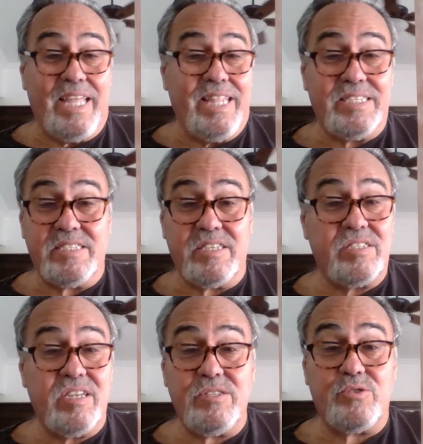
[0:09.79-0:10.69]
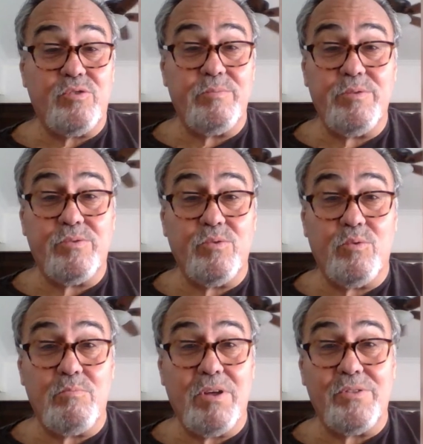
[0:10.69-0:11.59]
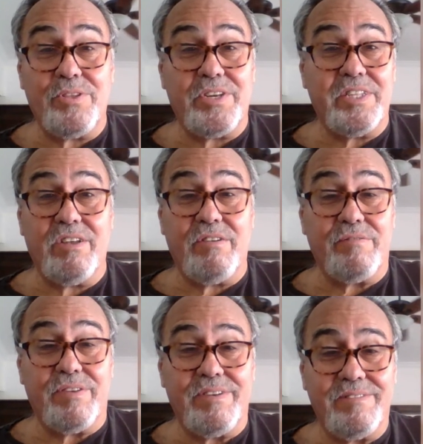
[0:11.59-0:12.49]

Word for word: This is a son's tribute to a mother that he loved,